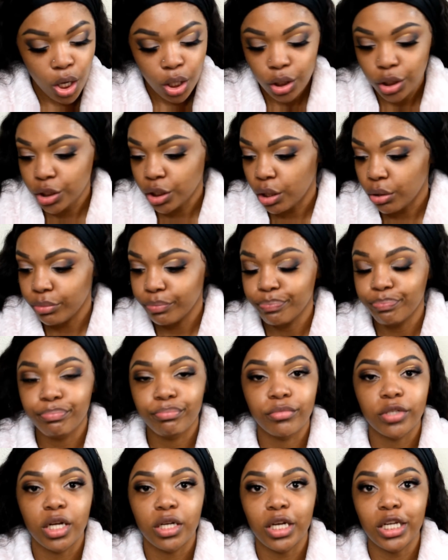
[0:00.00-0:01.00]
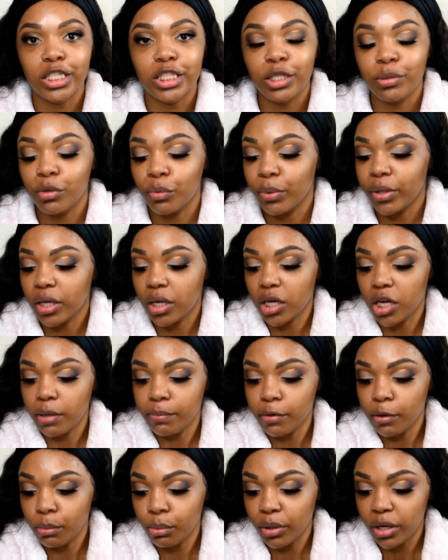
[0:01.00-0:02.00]
So let's see what we can
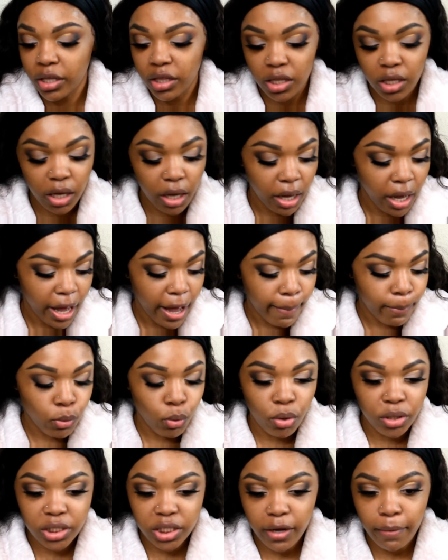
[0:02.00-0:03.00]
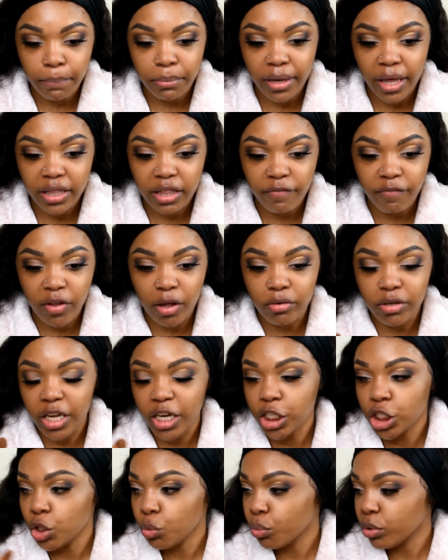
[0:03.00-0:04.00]
come up with. I'm going to apply the
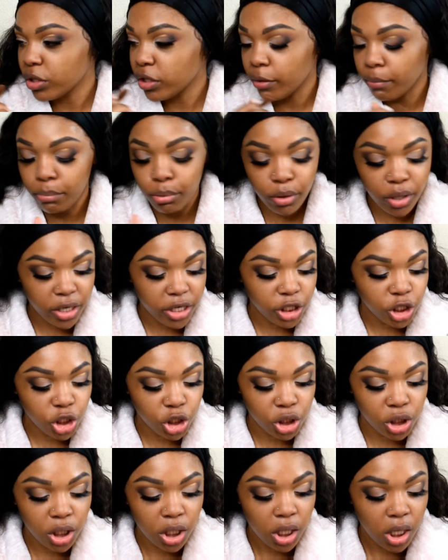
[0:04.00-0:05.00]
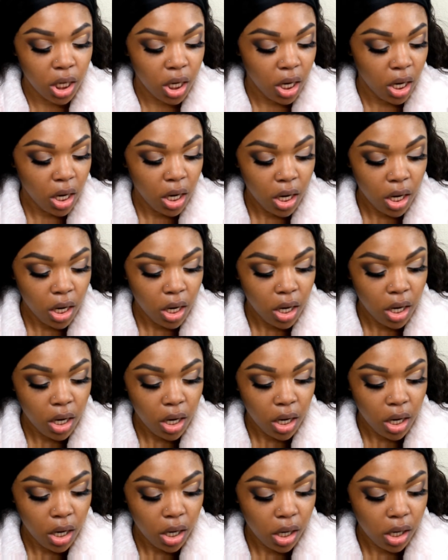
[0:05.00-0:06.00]
foundation with the brush,
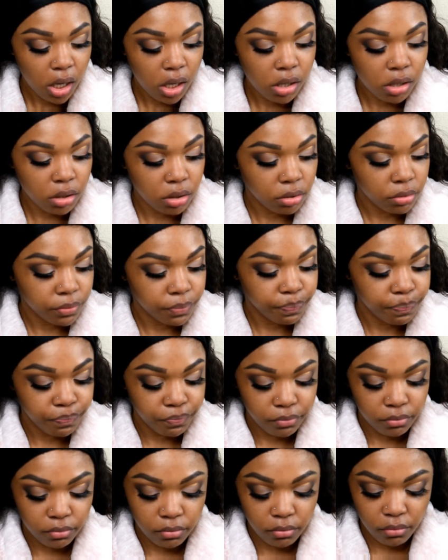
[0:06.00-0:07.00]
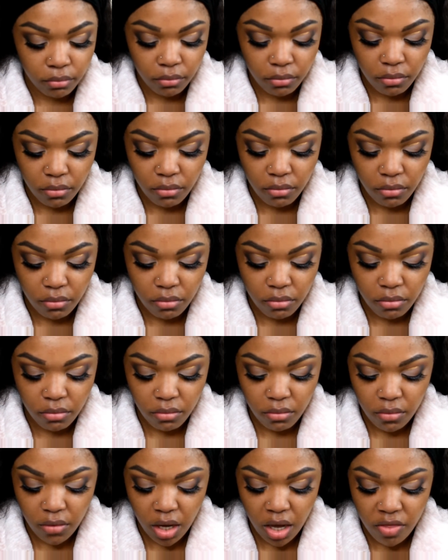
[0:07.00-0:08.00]
and
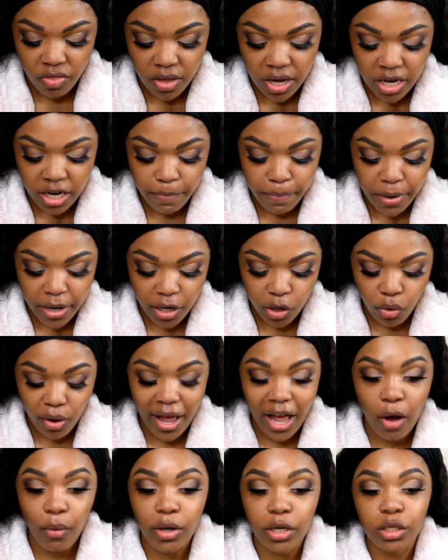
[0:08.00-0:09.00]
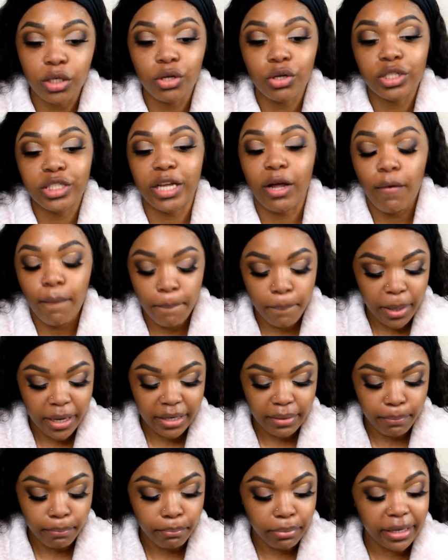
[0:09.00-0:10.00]
then depending on how it looks, I'll
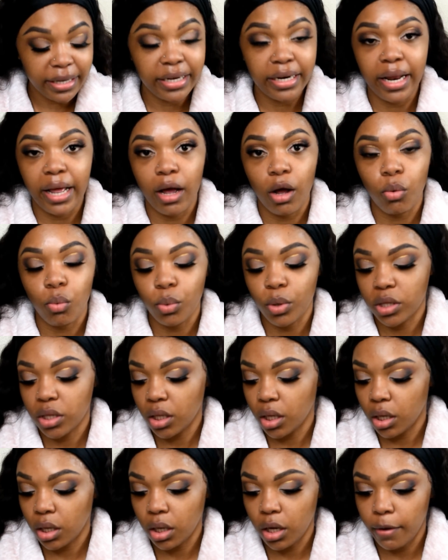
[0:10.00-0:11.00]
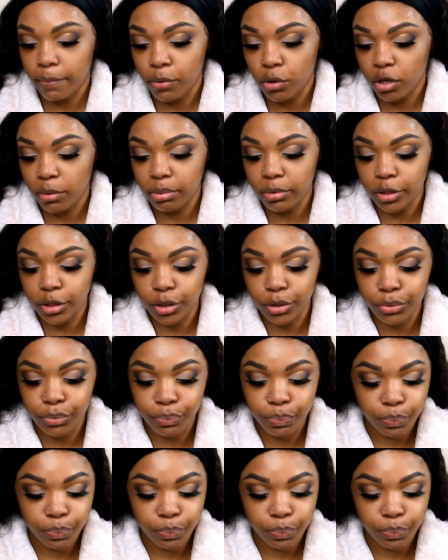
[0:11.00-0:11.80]
blend it out with a beauty blender.